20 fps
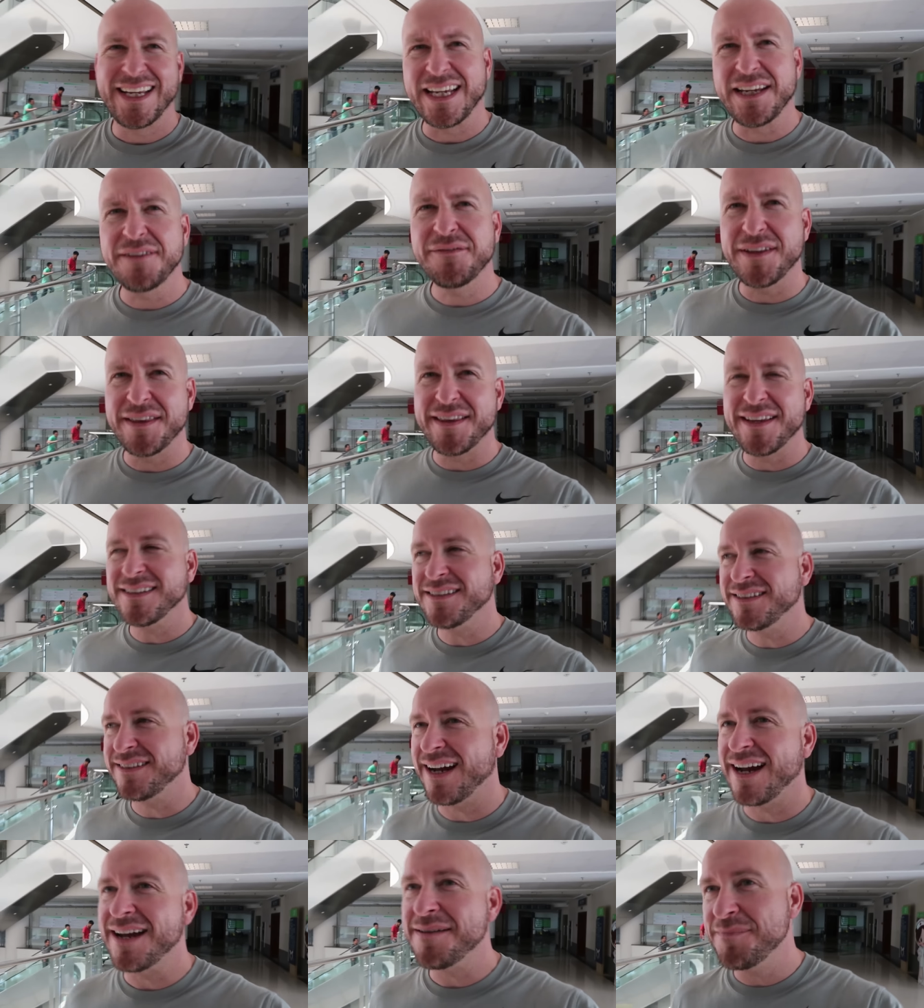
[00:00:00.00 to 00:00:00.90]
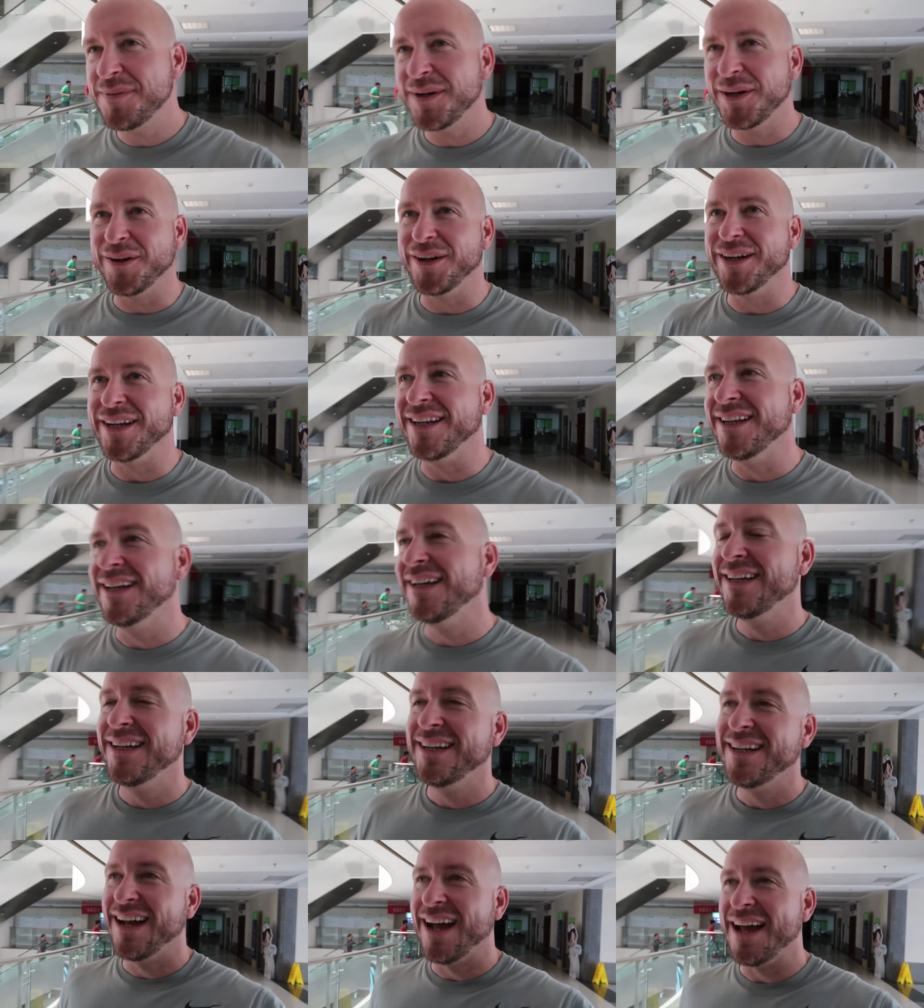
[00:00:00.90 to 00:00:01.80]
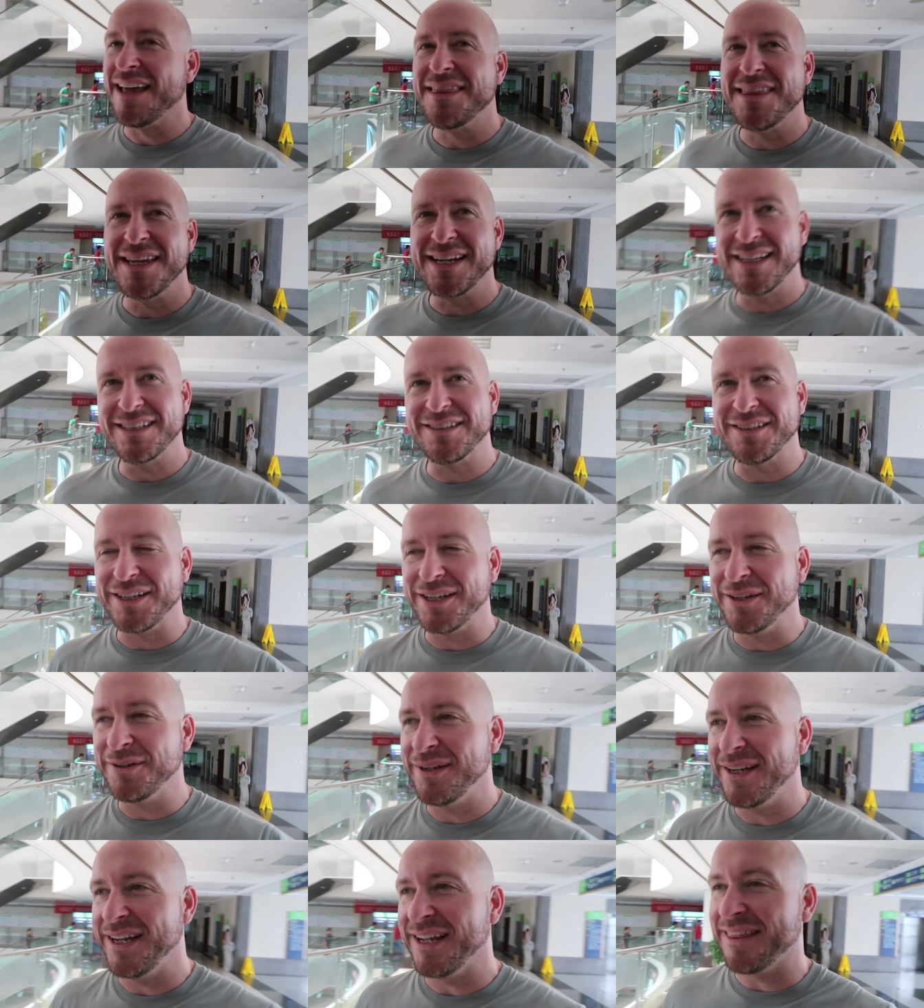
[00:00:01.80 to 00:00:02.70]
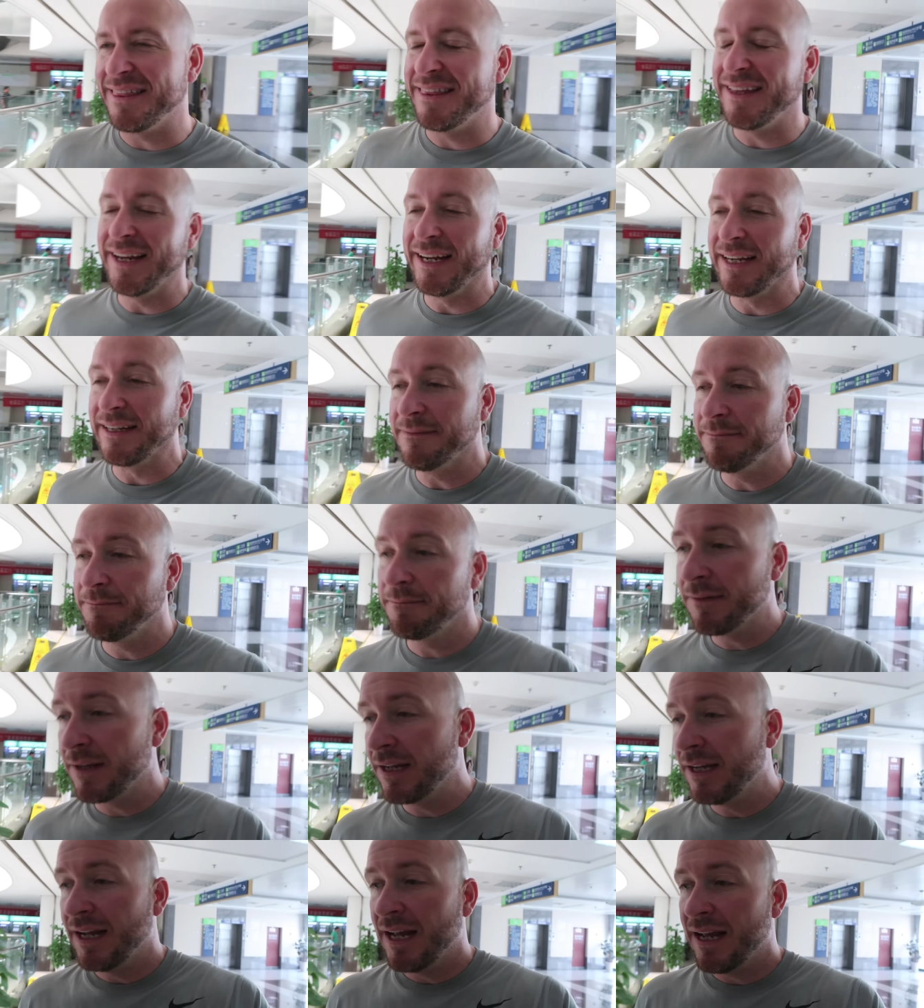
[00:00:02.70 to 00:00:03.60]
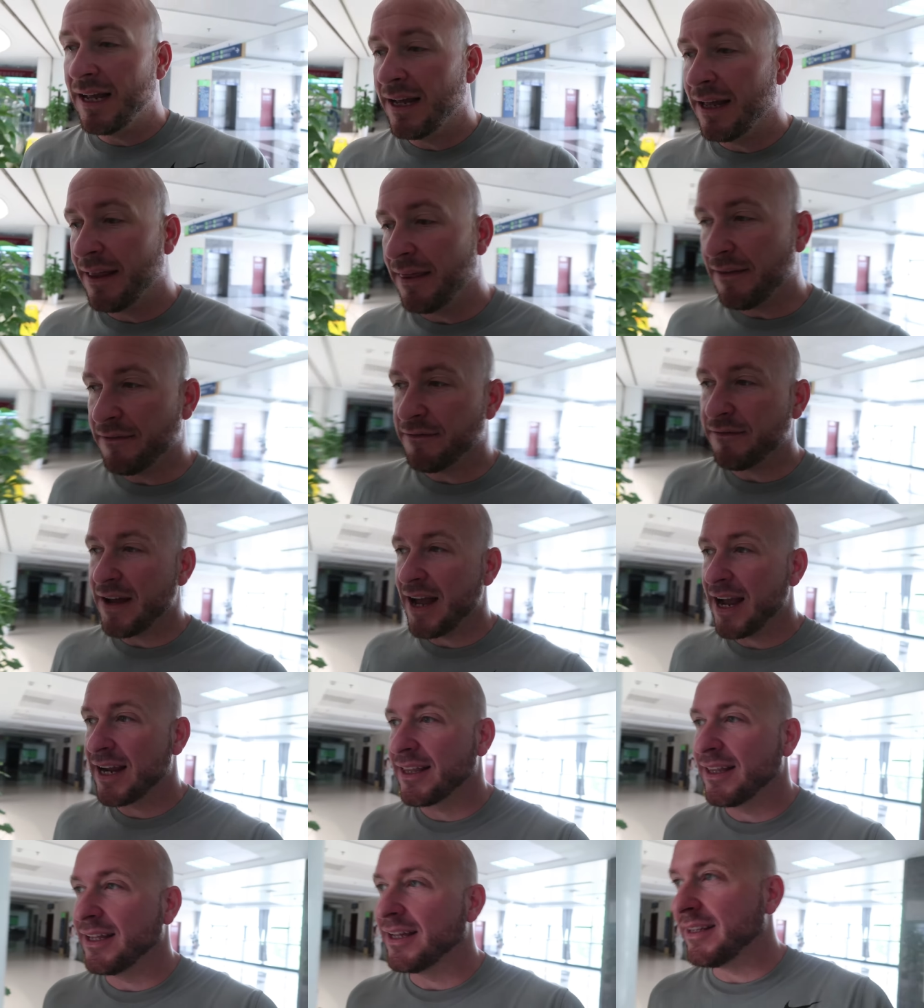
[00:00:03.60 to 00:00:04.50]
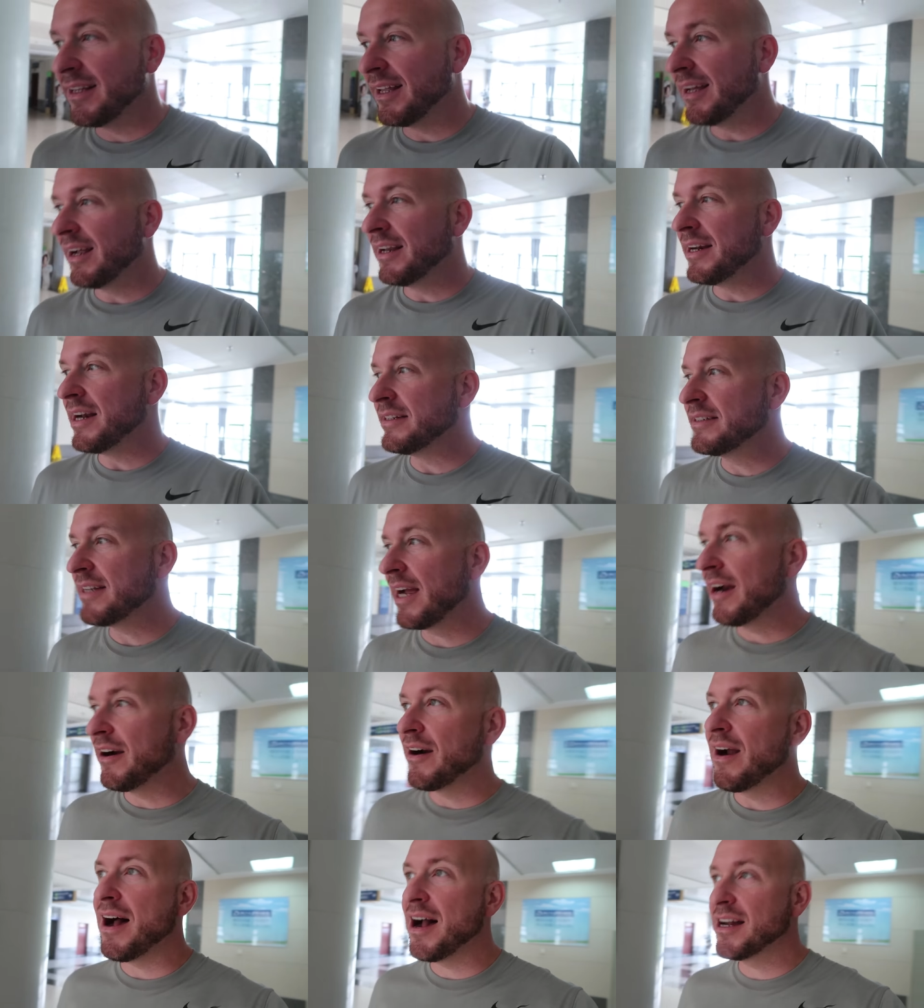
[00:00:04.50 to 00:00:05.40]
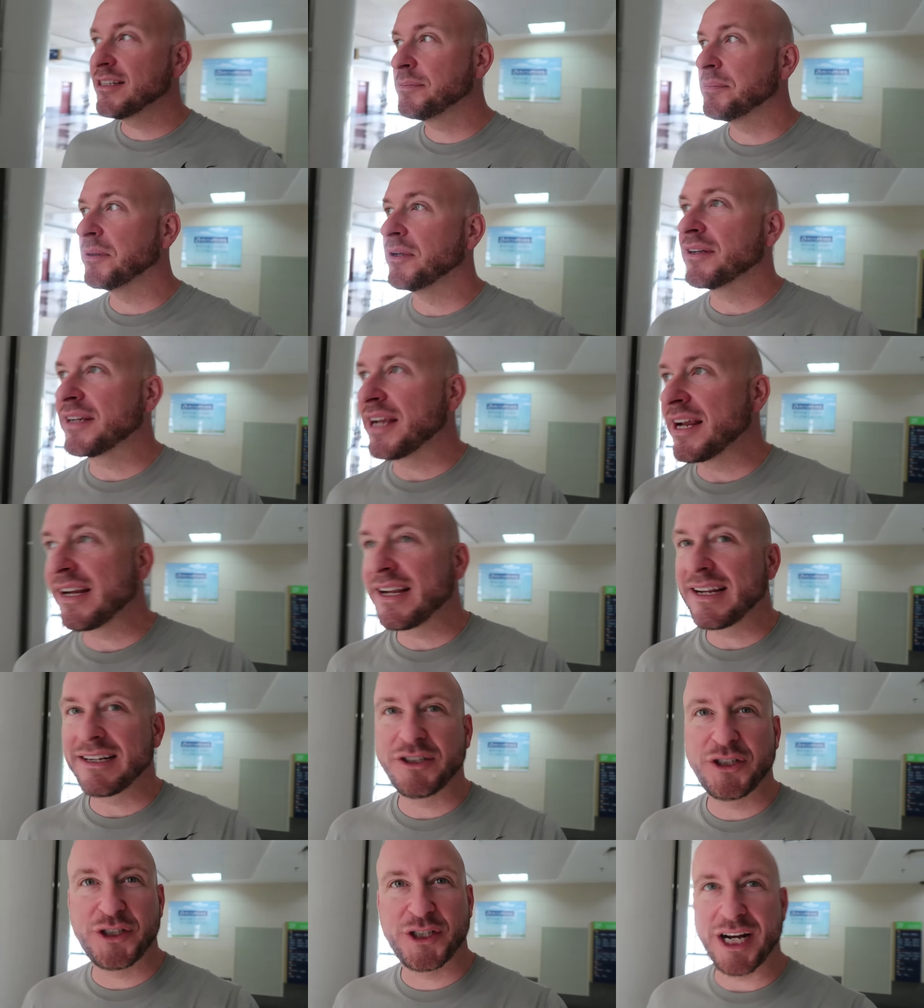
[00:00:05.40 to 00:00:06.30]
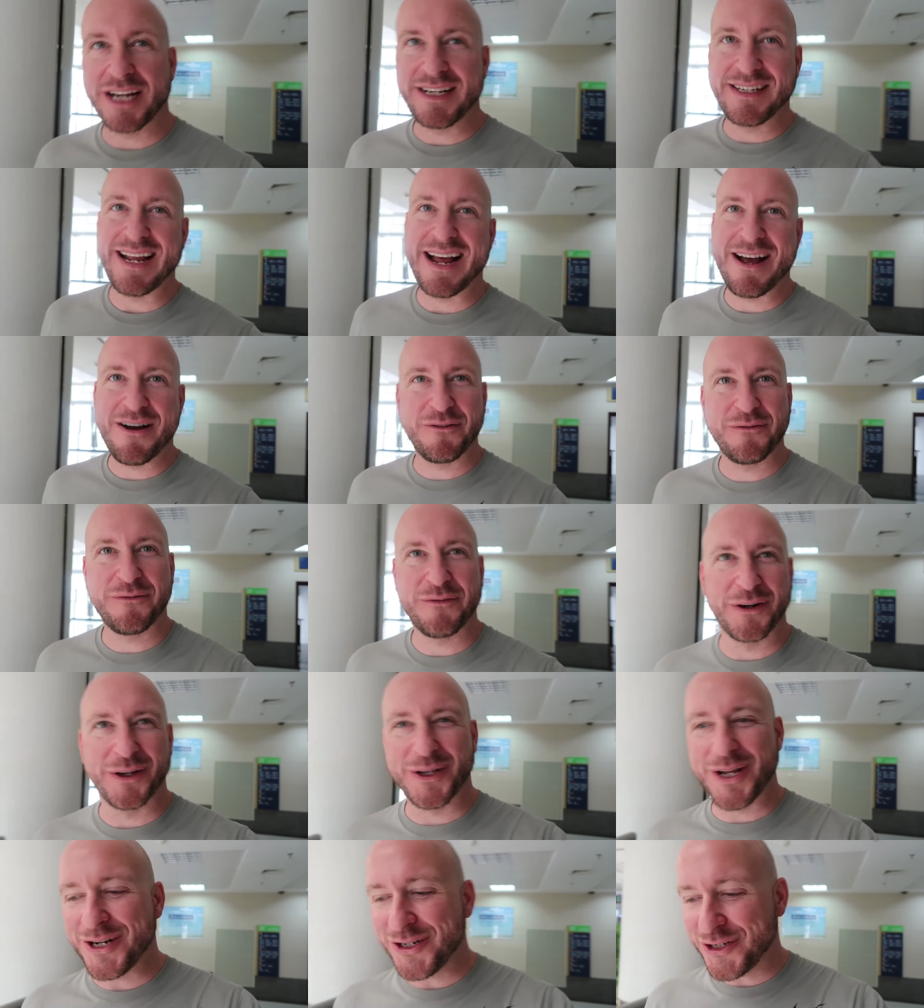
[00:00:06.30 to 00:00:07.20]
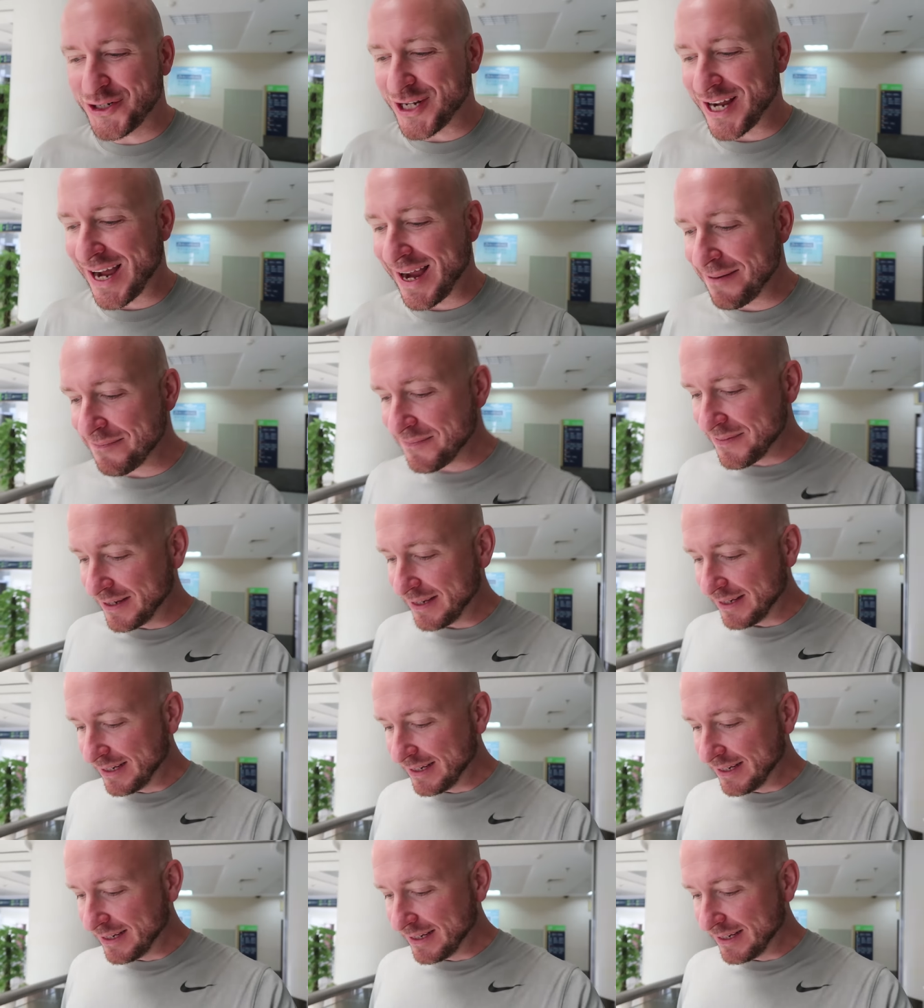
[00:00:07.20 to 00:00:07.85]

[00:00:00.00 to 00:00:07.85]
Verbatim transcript: Even this time period, I think, is a unique thing. The fact that an entire hospital can shut down for lunchtime.